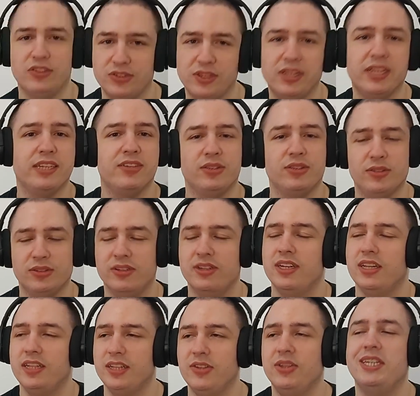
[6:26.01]
like the
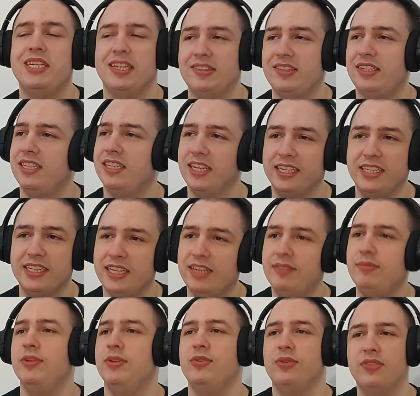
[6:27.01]
the classic like heavy
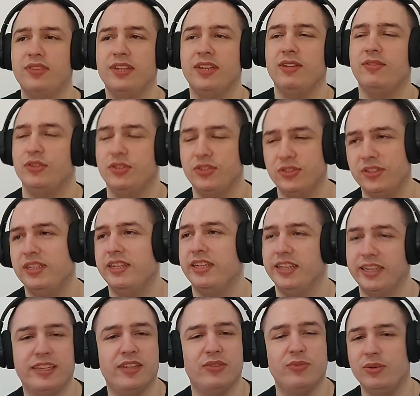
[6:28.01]
metal style version. Like
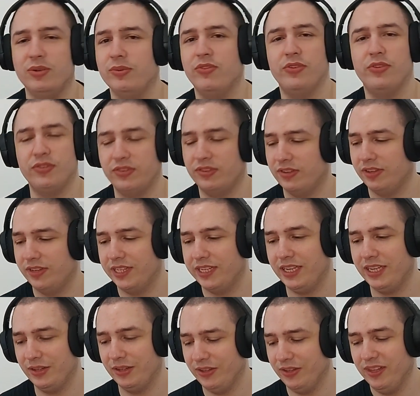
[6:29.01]
that one was just
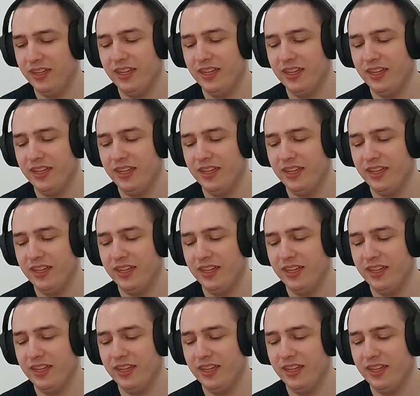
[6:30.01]
killer.